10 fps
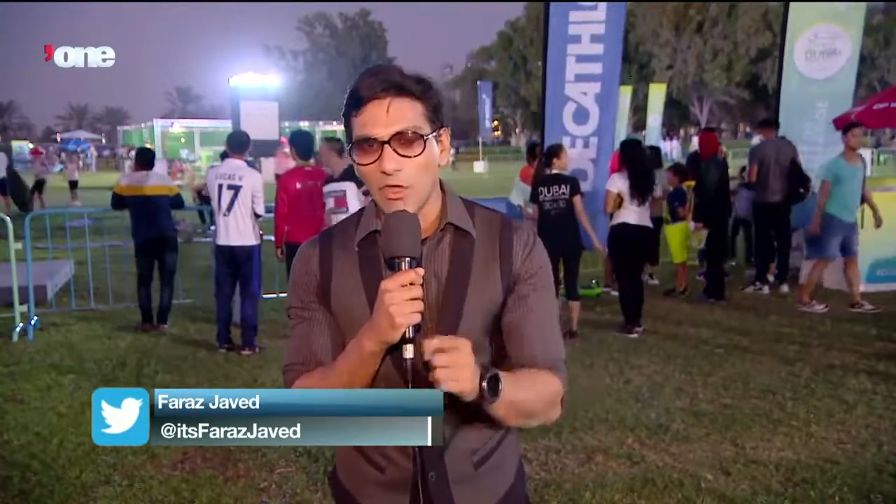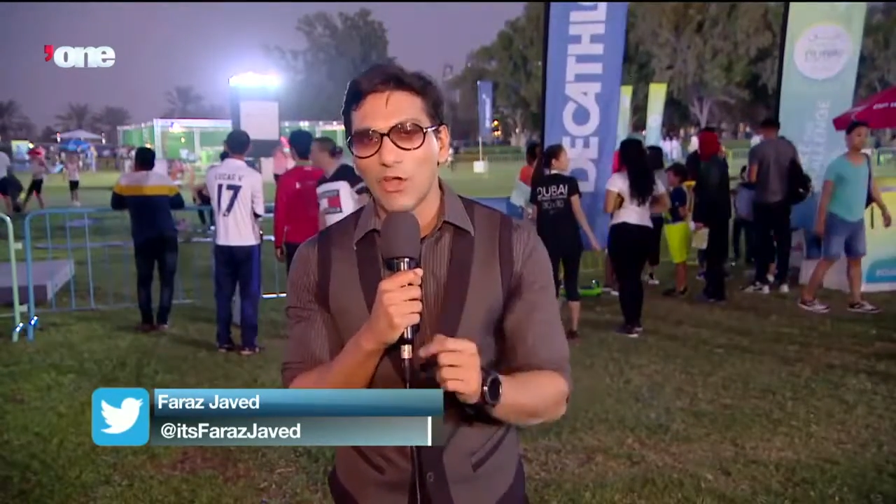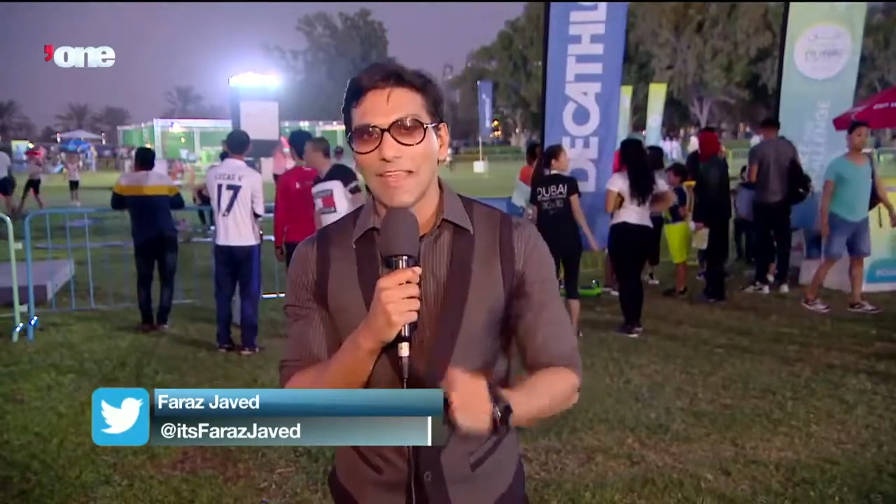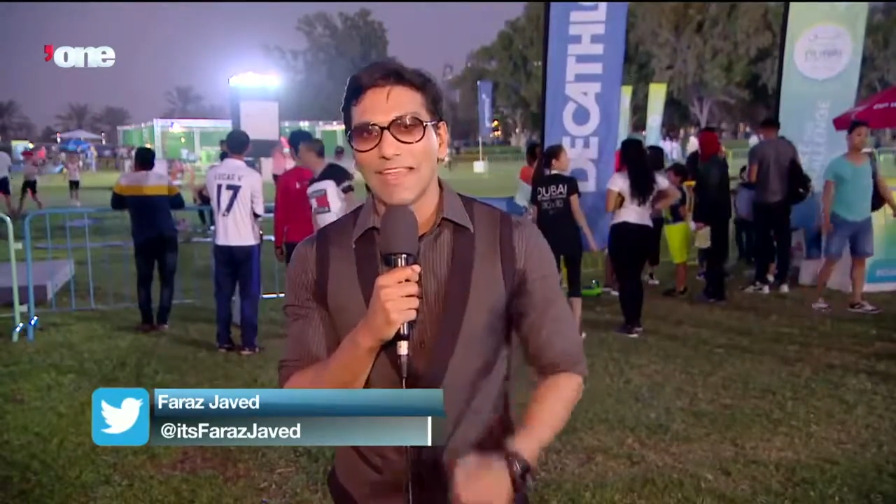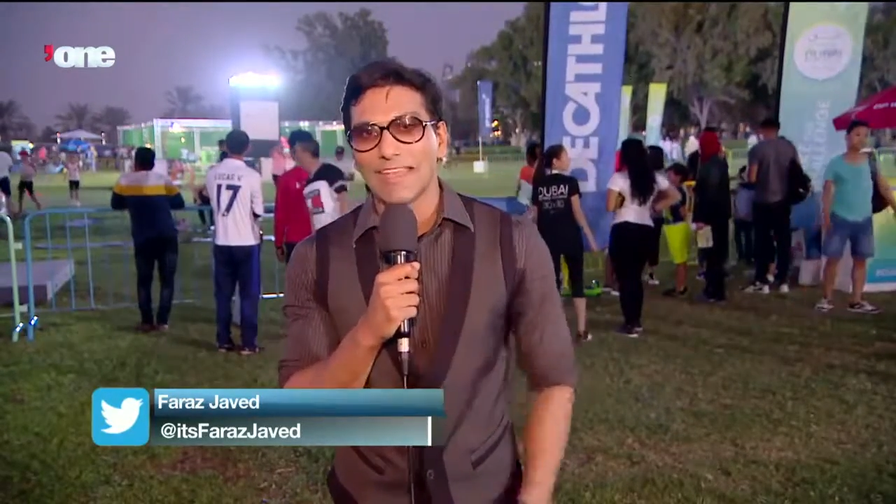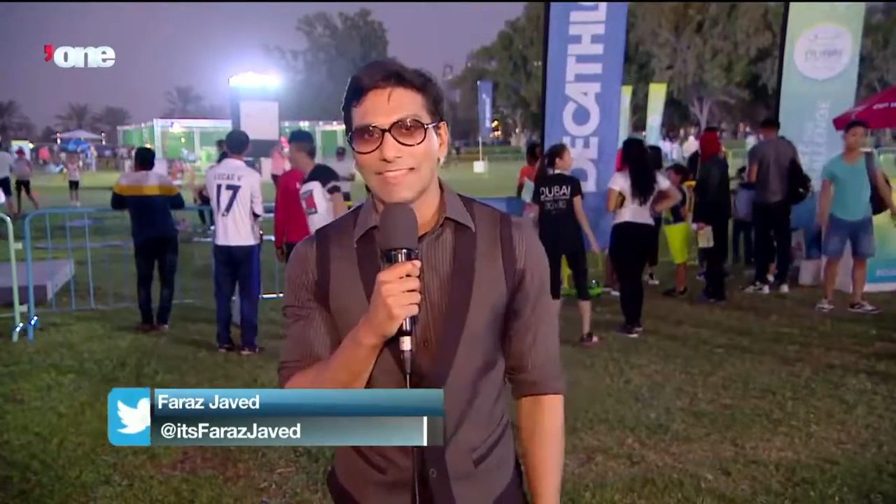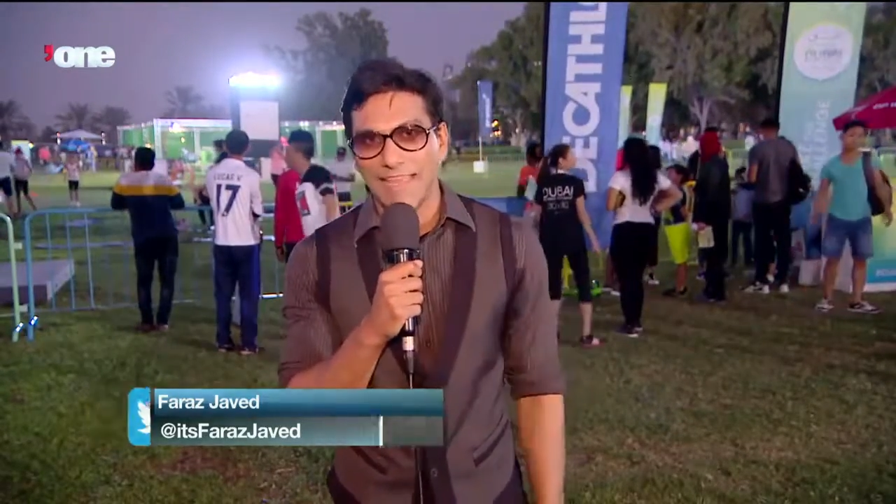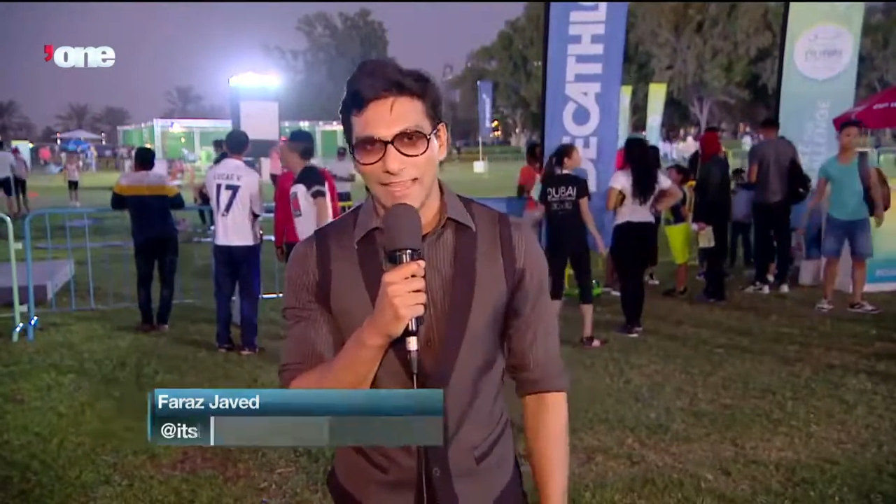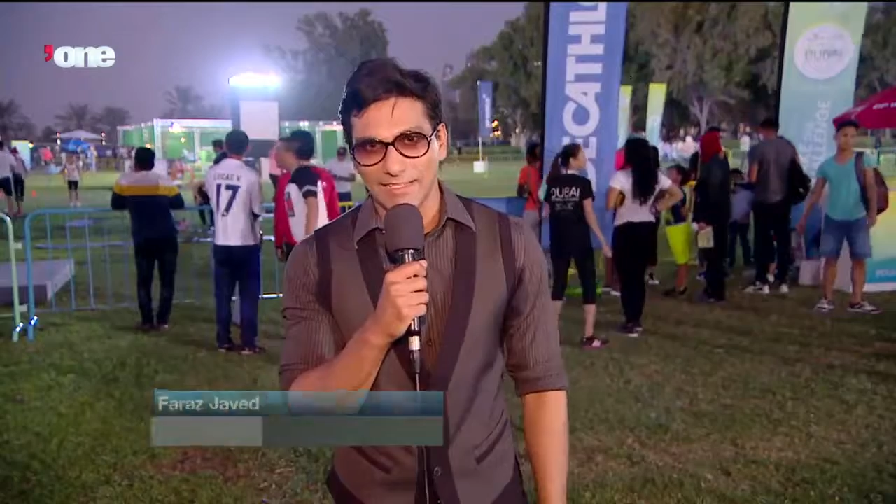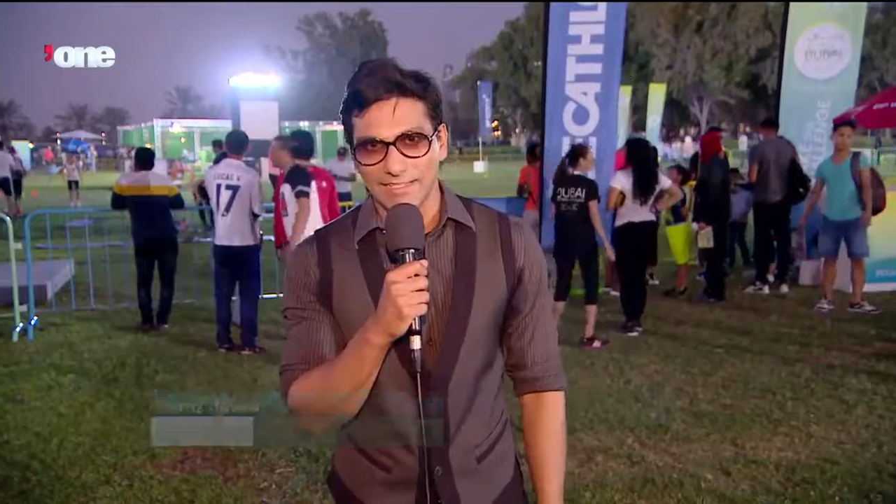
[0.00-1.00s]
30
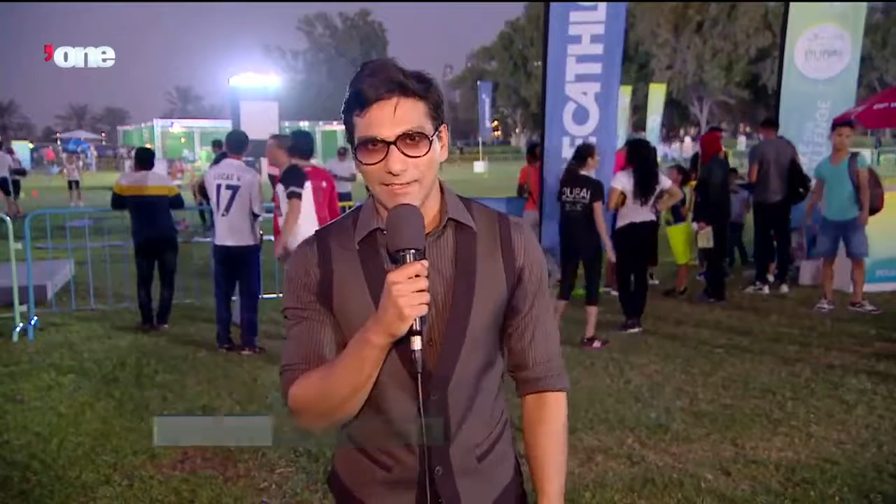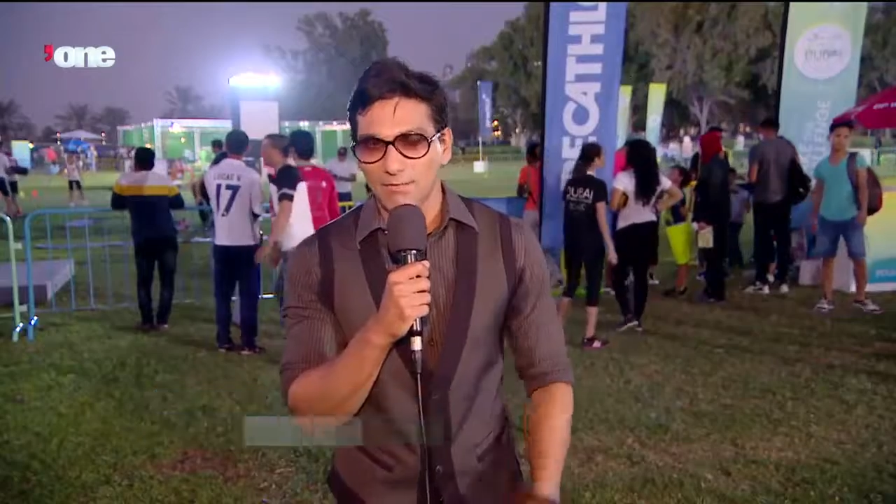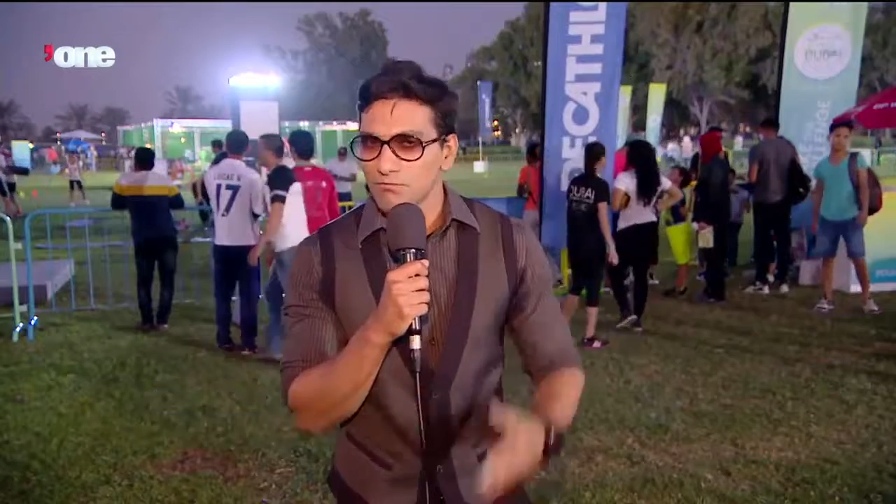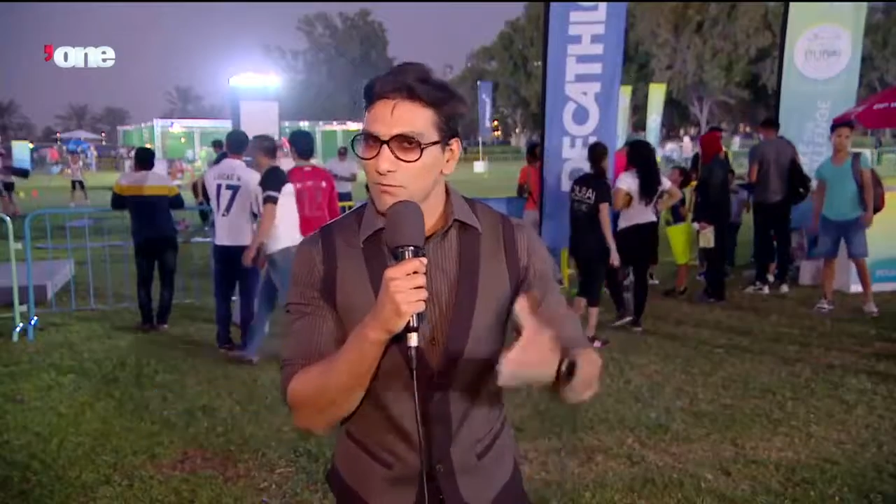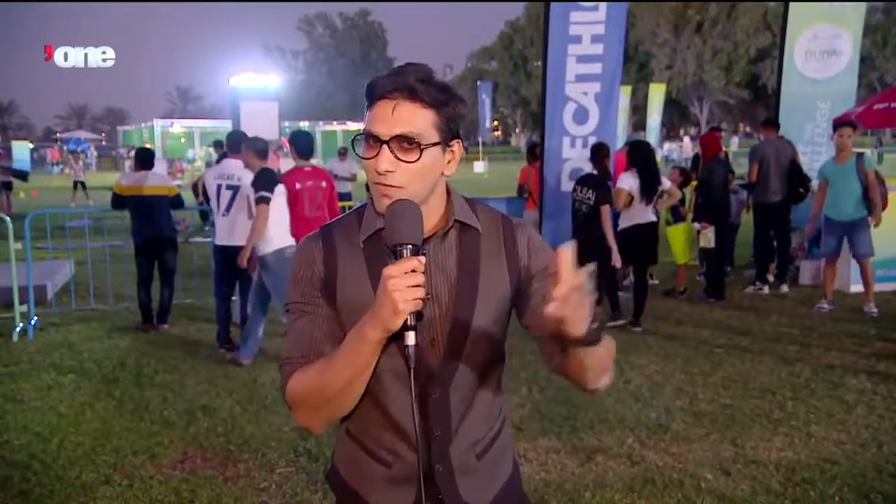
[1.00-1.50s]
days.